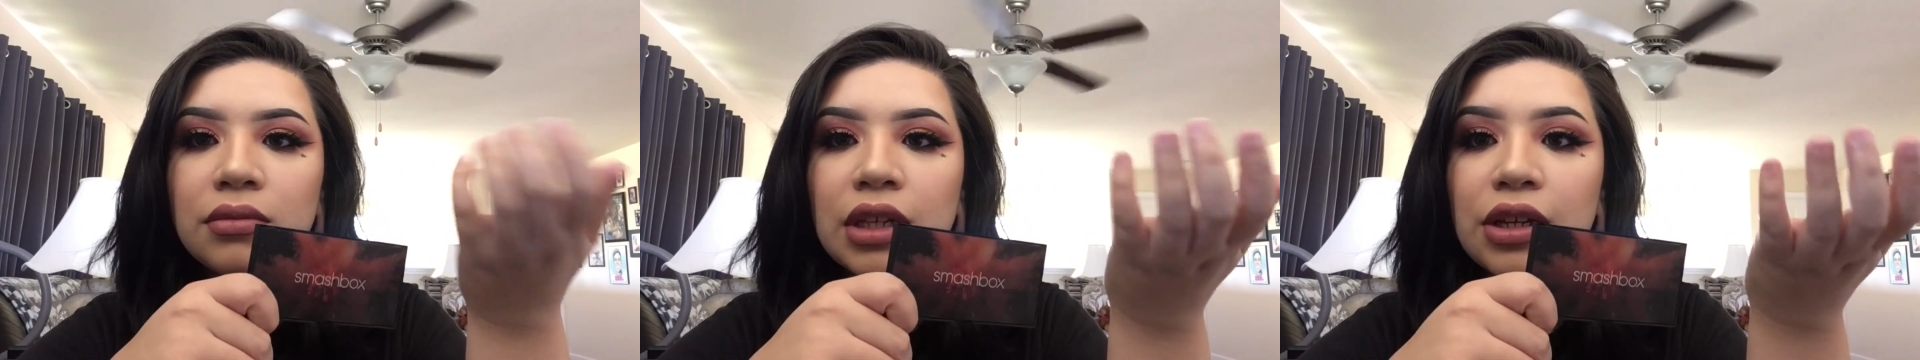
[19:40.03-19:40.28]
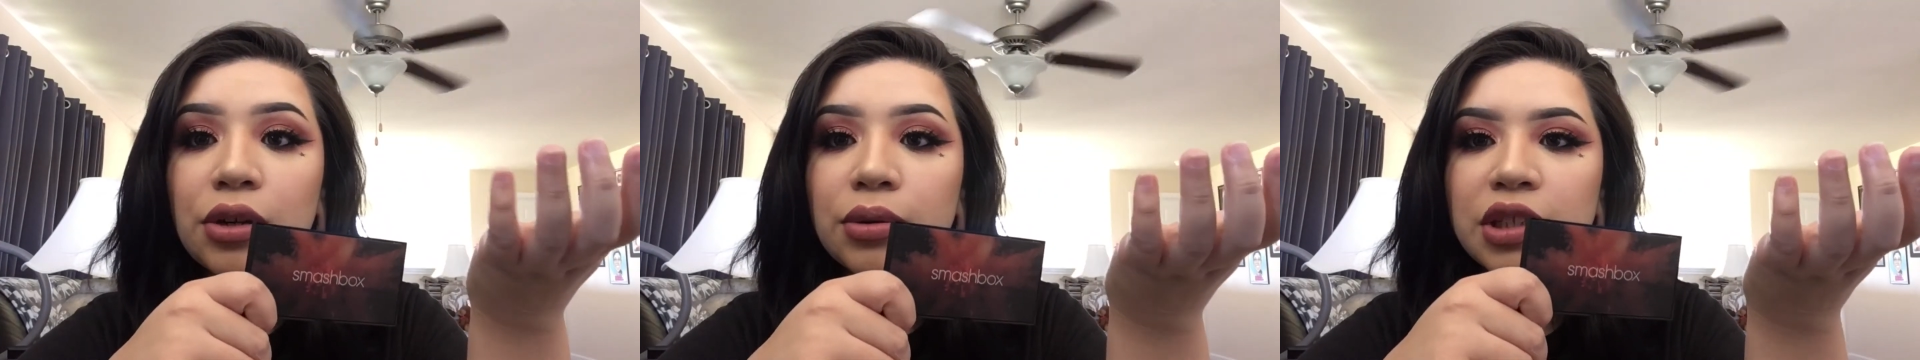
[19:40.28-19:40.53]

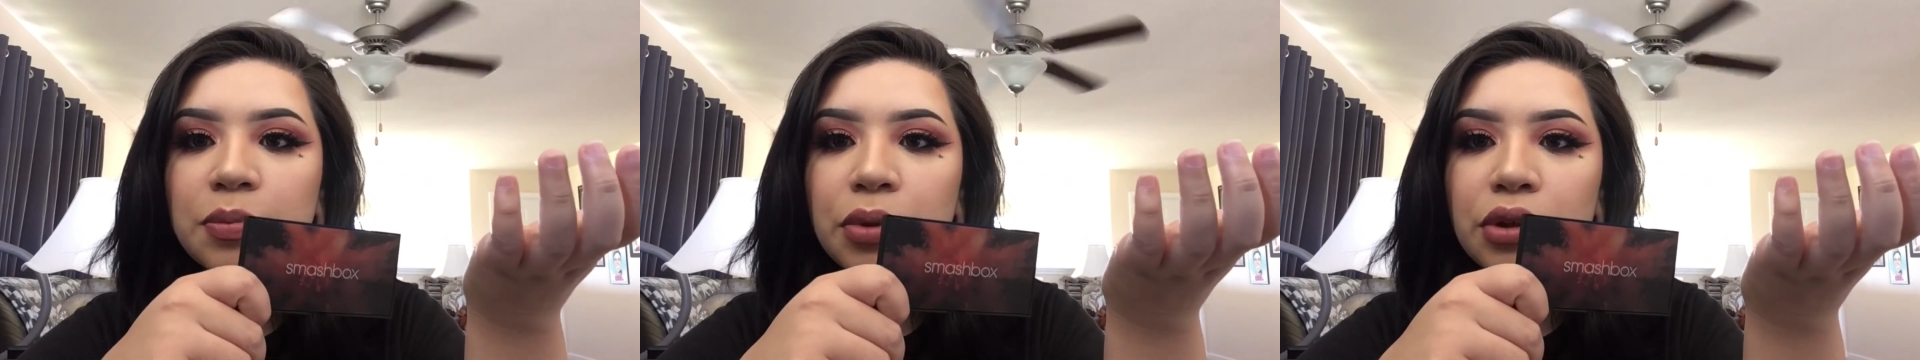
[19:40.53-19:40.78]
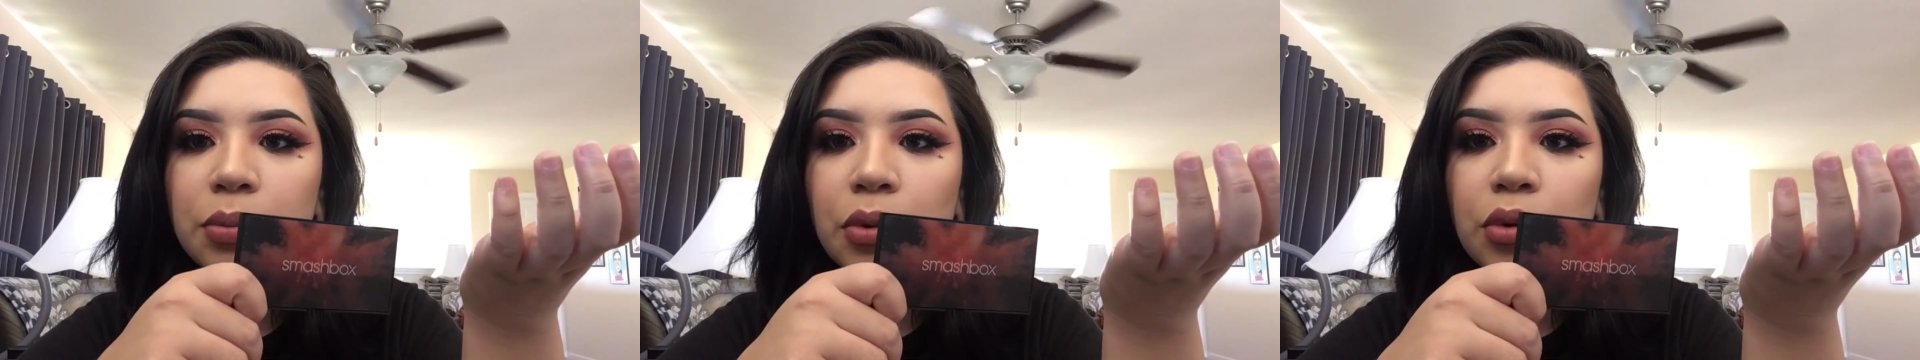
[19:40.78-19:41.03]
you know, it's
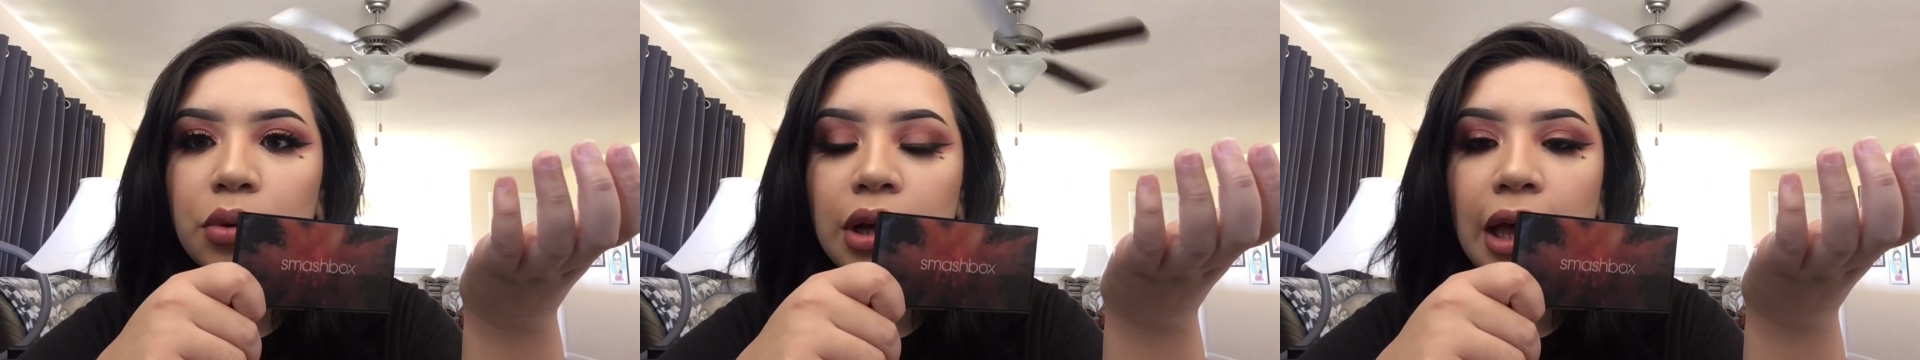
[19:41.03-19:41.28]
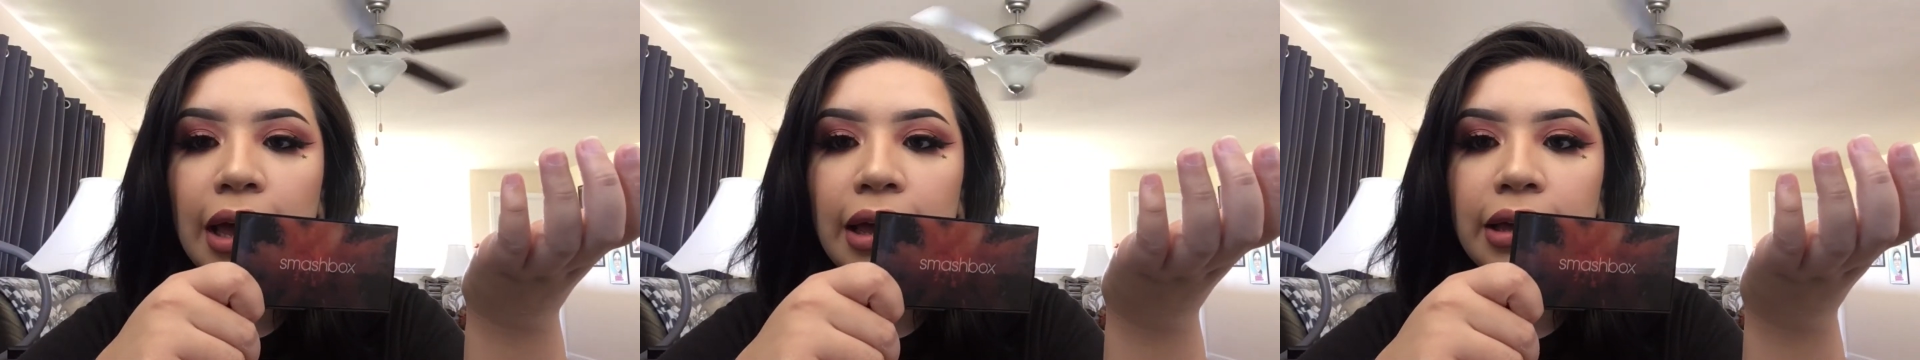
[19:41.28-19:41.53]
buildable,
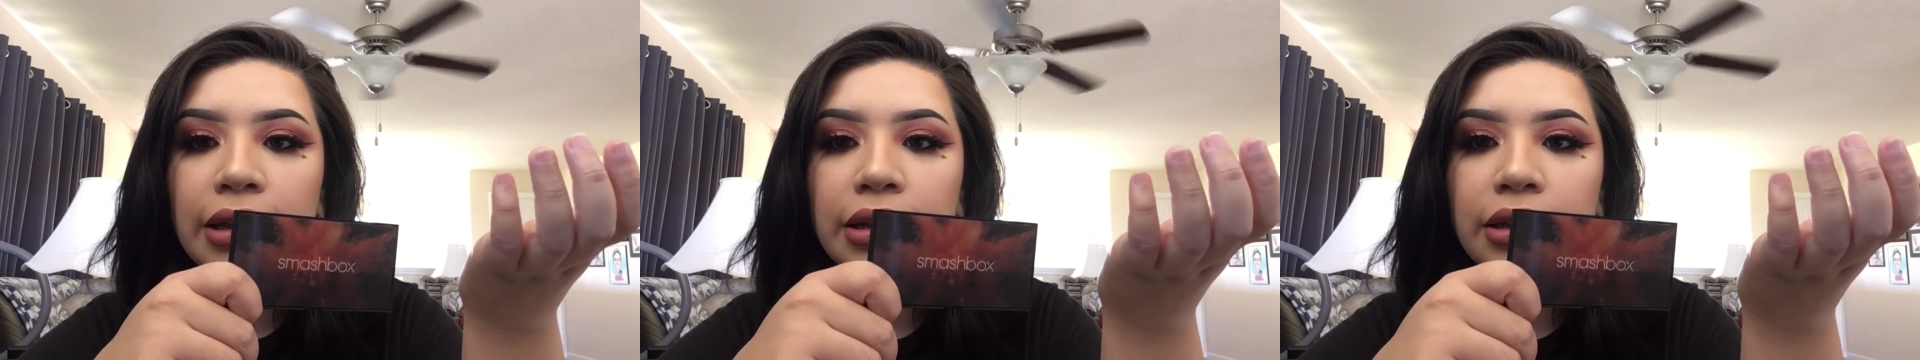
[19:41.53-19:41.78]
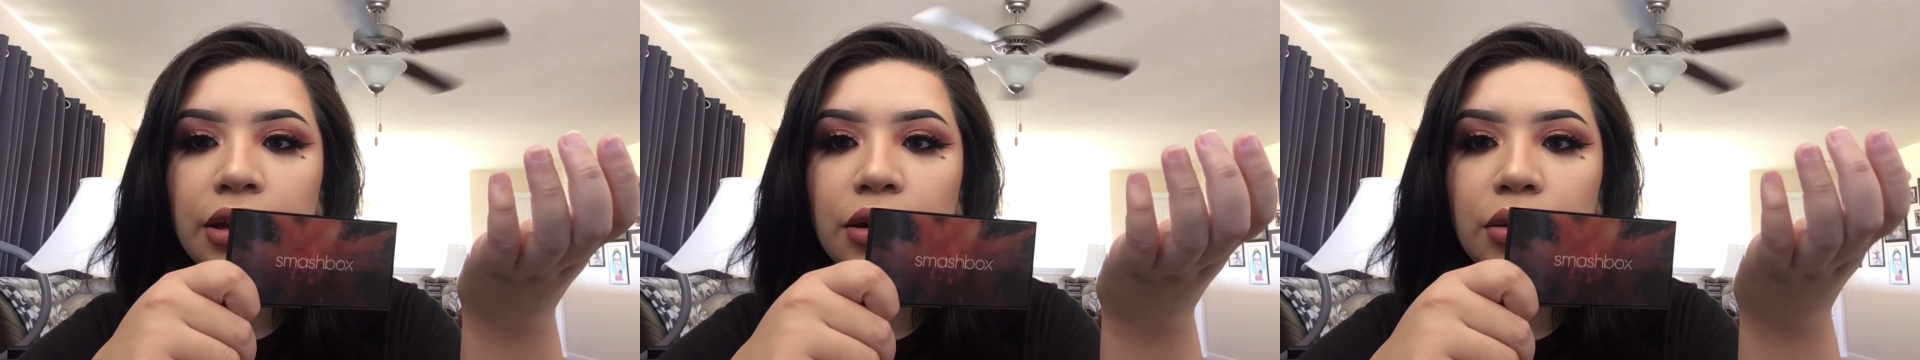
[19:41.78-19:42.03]

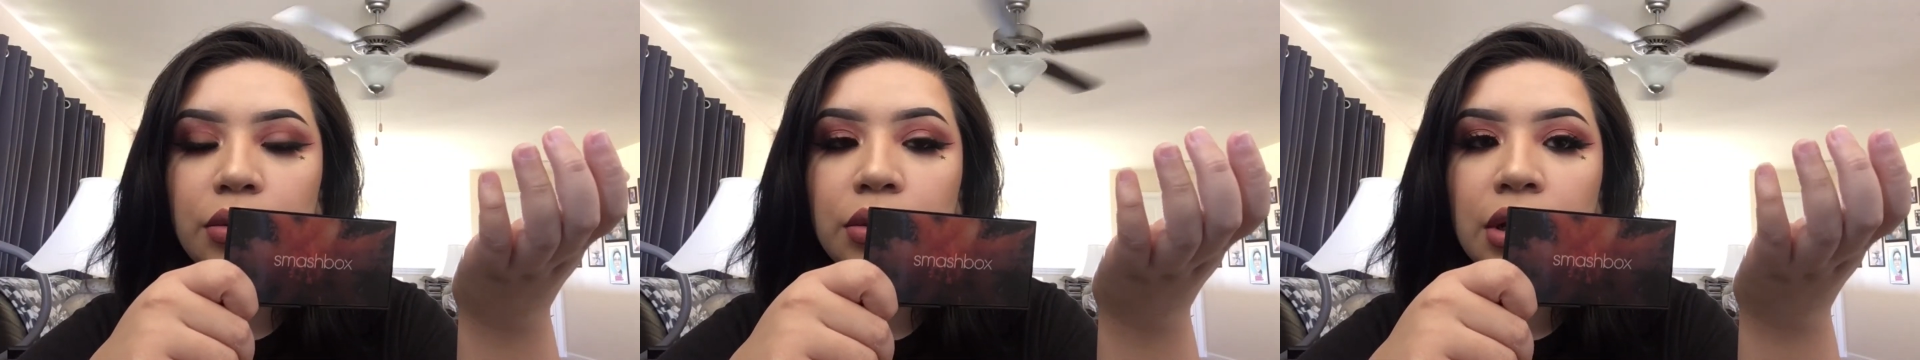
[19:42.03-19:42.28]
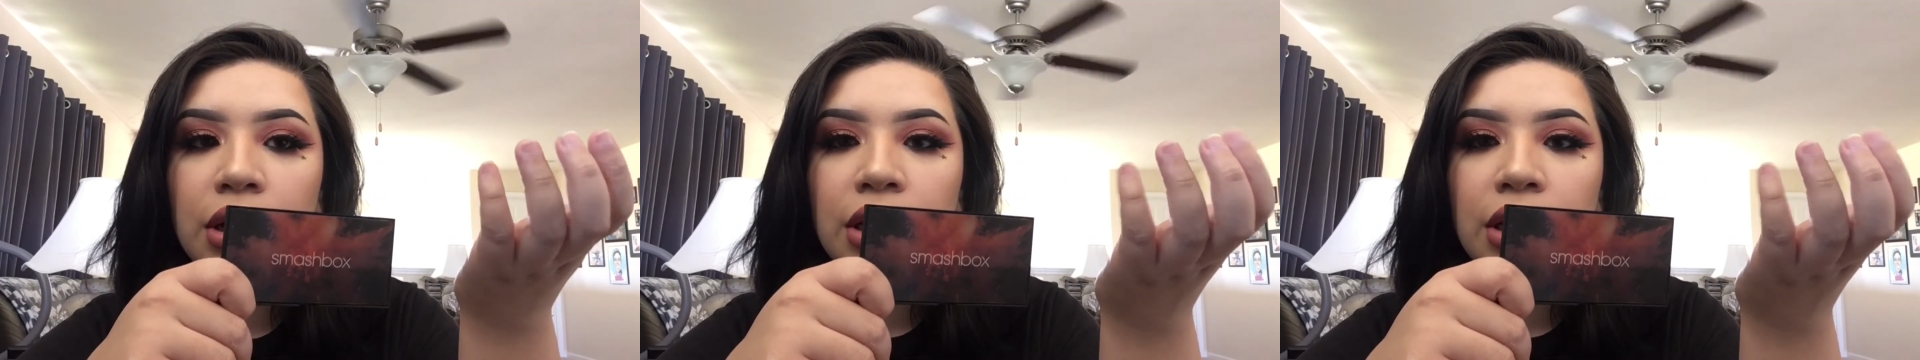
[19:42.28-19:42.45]
and, you know,